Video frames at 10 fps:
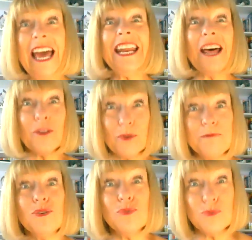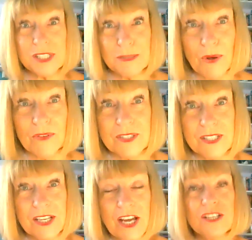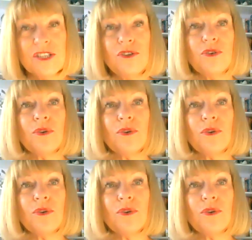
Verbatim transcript: Another immune response. So you